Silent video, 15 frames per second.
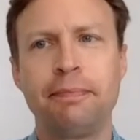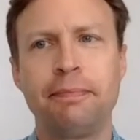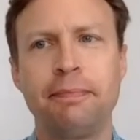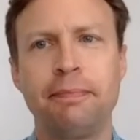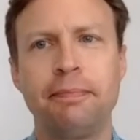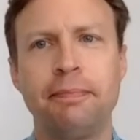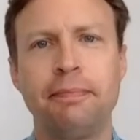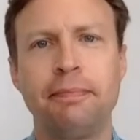
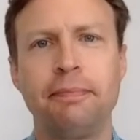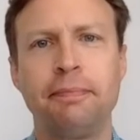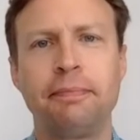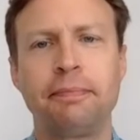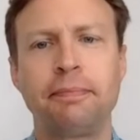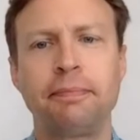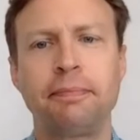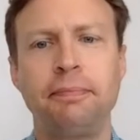
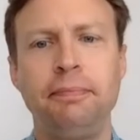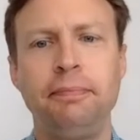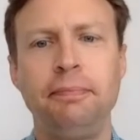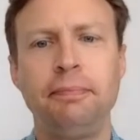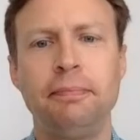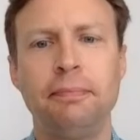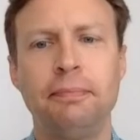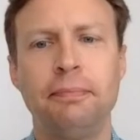
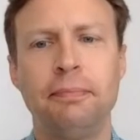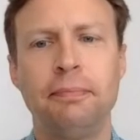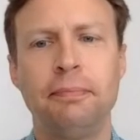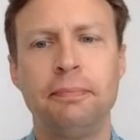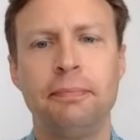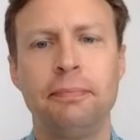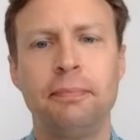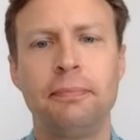
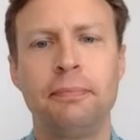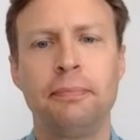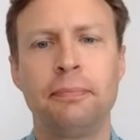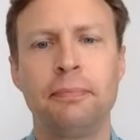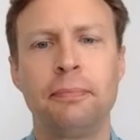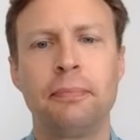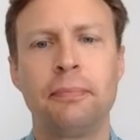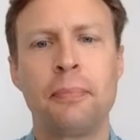
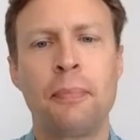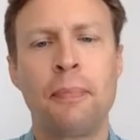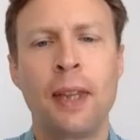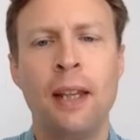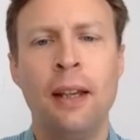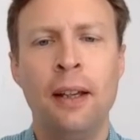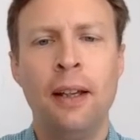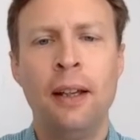
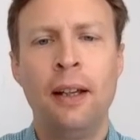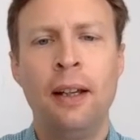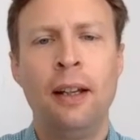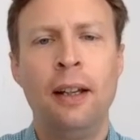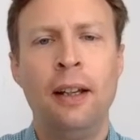(no one is talking)